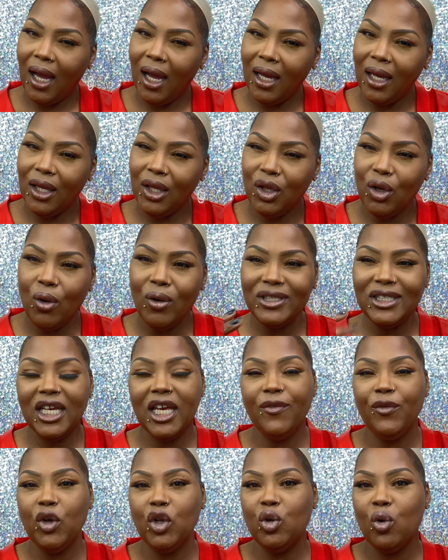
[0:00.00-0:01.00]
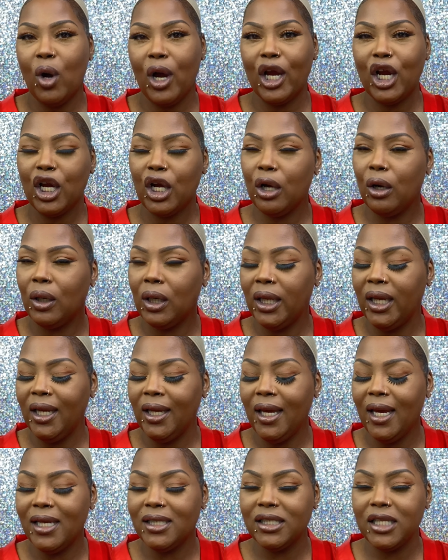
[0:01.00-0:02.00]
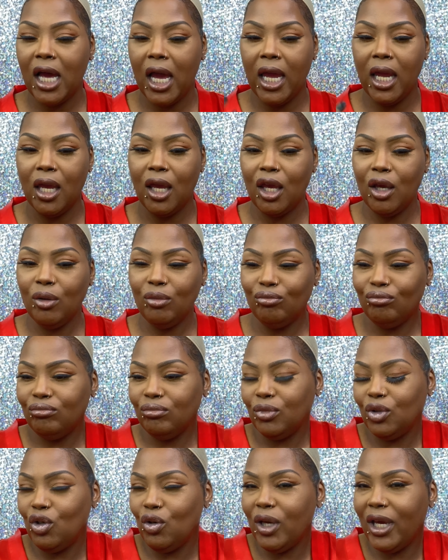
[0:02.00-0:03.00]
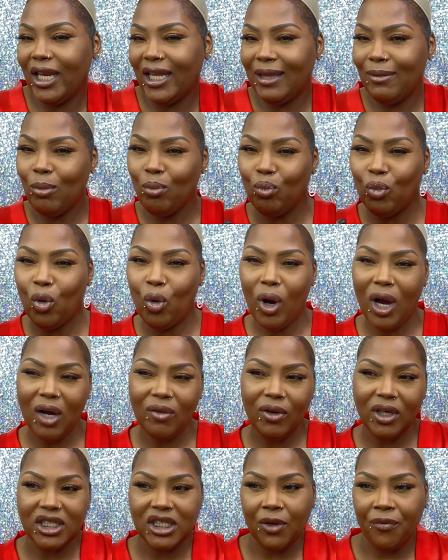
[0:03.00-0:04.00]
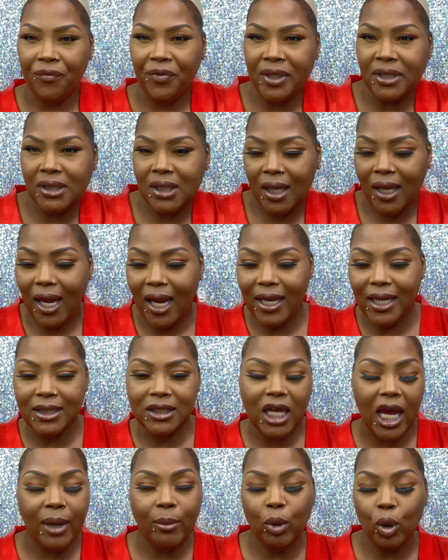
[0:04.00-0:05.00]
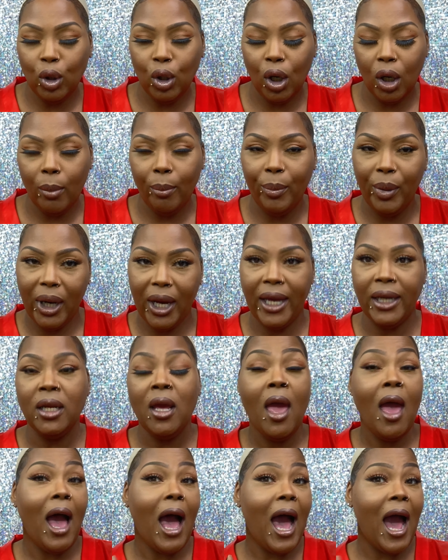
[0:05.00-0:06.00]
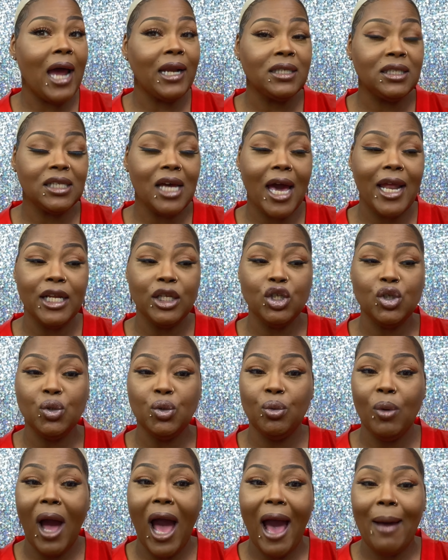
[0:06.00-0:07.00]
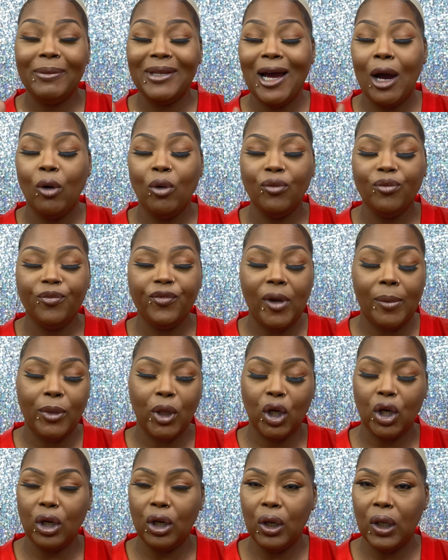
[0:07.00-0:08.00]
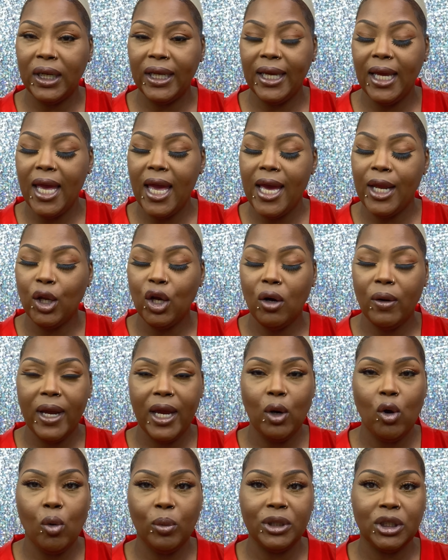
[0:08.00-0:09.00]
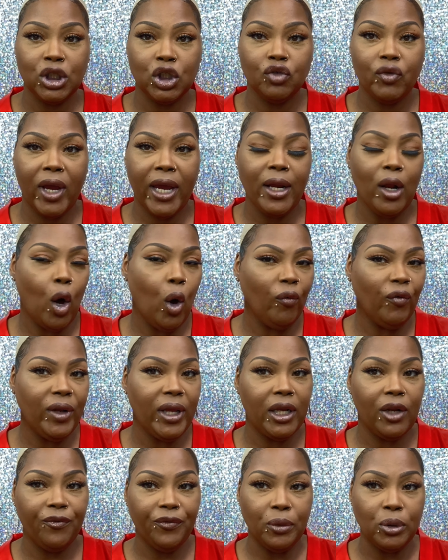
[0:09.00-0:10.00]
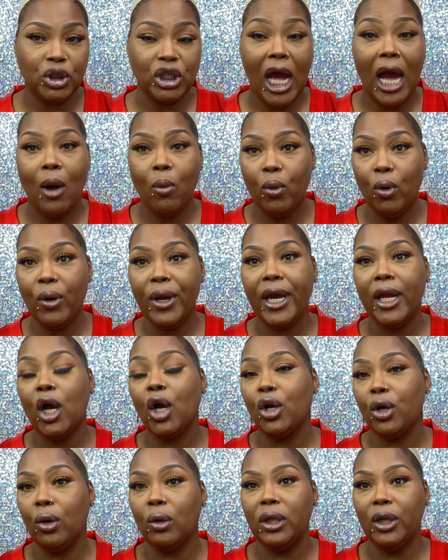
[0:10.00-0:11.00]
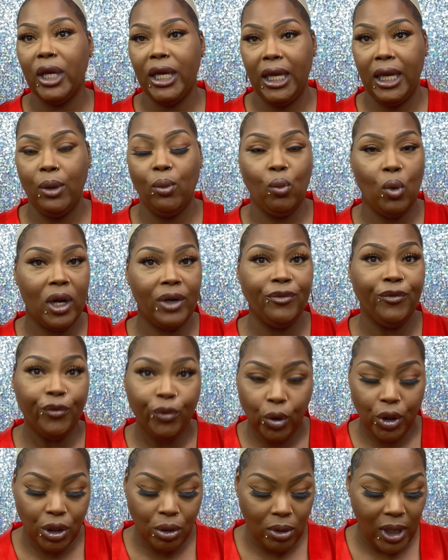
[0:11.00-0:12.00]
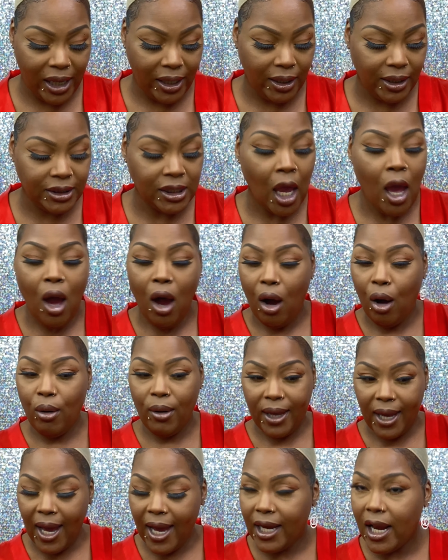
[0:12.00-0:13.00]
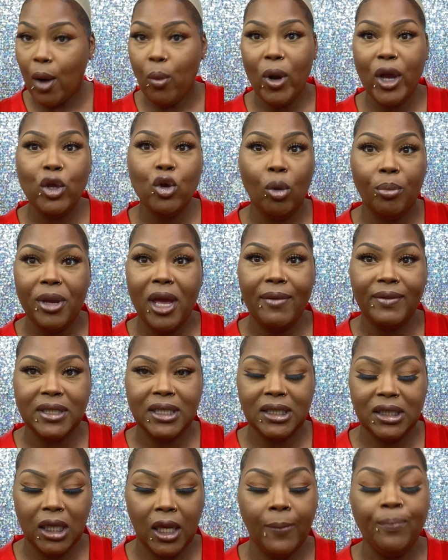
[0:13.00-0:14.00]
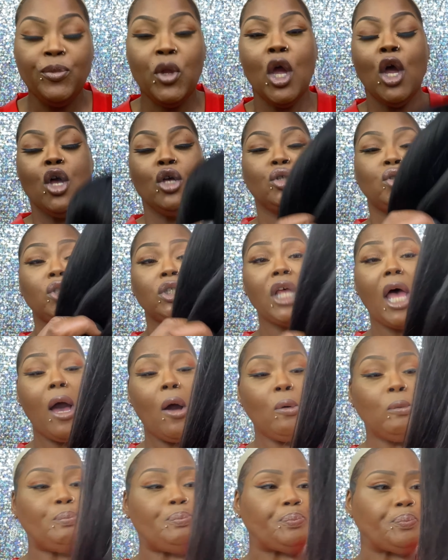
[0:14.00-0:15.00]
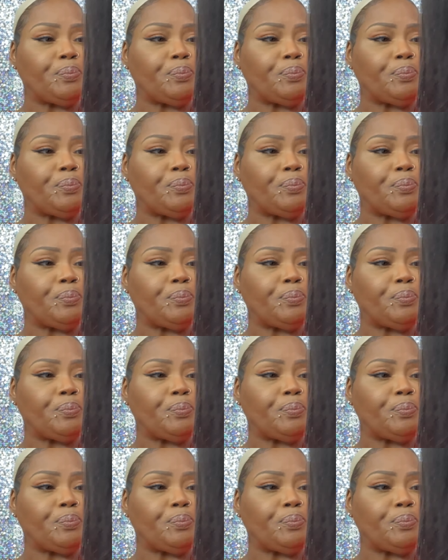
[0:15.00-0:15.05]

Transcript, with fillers: usually if you're doing curly, it's like you get more of a sophisticated type look, but I decided to opt out from the curly and go ahead on with the straight. Hopefully in the future, I will get a curly head one for you ladies. Okay, that way you'll be able to see. So